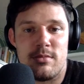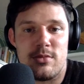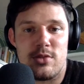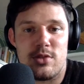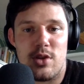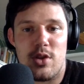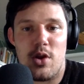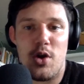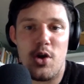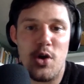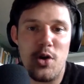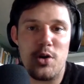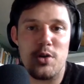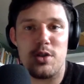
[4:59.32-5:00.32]
So the
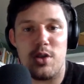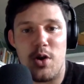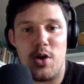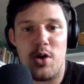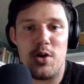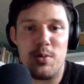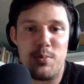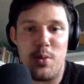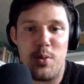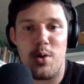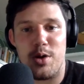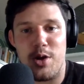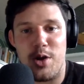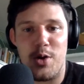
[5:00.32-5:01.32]
whole
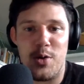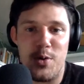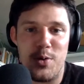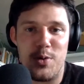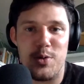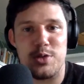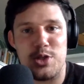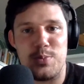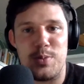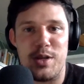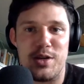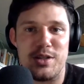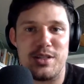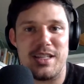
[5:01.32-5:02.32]
porno
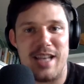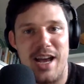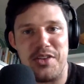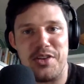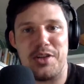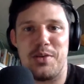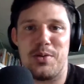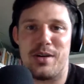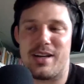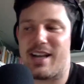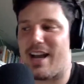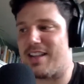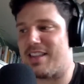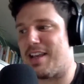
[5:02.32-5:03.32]
spiel did not really work
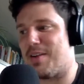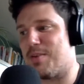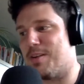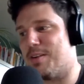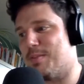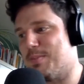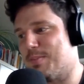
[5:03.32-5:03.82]
out that well.